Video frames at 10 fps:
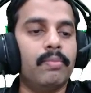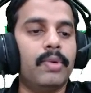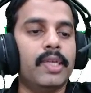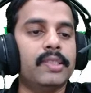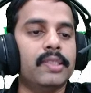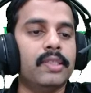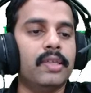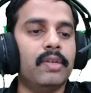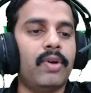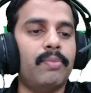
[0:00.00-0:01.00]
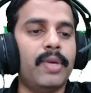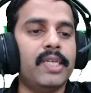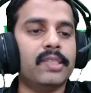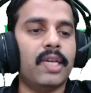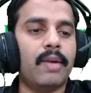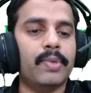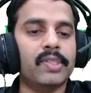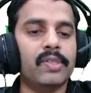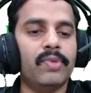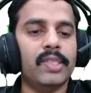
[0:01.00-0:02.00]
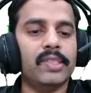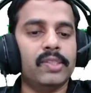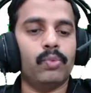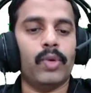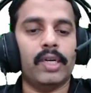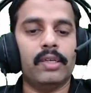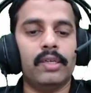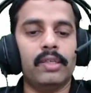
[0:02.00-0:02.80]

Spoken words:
plus 1 by s Laplace inverse is 1.